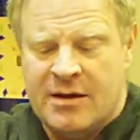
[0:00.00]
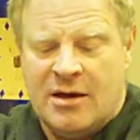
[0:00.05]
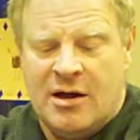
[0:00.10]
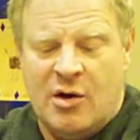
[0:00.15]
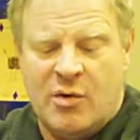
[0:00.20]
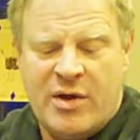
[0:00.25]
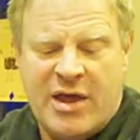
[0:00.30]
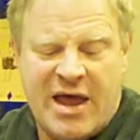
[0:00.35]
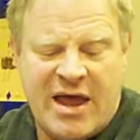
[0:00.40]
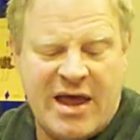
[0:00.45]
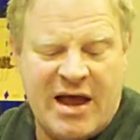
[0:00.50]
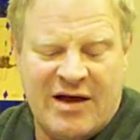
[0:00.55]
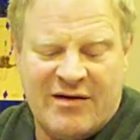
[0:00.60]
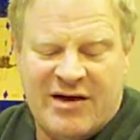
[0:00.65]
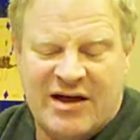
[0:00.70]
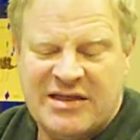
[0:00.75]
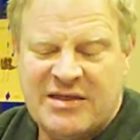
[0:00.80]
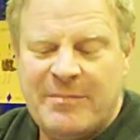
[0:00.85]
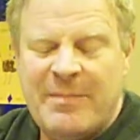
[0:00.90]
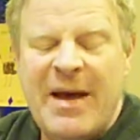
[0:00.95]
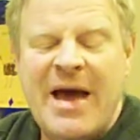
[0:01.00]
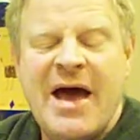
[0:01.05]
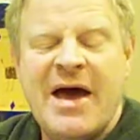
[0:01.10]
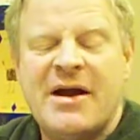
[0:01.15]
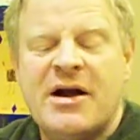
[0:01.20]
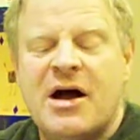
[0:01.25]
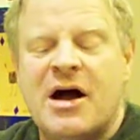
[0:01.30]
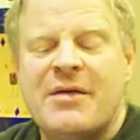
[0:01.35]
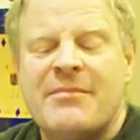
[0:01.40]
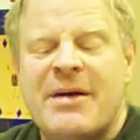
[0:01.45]
Okay, I got the pad
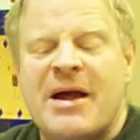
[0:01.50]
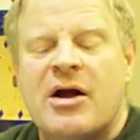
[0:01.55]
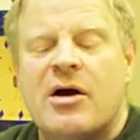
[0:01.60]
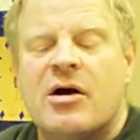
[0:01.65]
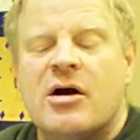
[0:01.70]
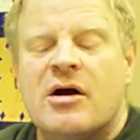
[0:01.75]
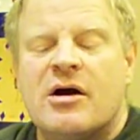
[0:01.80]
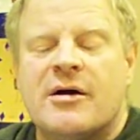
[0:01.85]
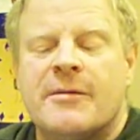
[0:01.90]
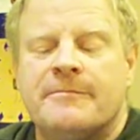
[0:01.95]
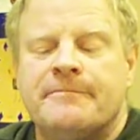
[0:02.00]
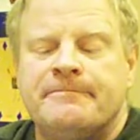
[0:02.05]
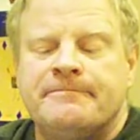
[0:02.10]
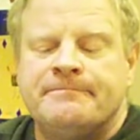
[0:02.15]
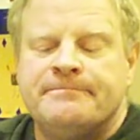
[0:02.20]
on my arm.